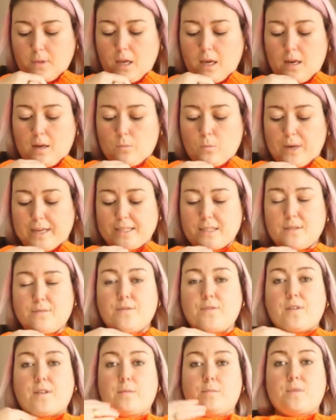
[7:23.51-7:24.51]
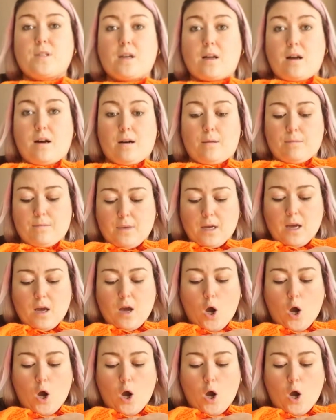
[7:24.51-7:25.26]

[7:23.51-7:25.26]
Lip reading: and I'm waiting for them to come.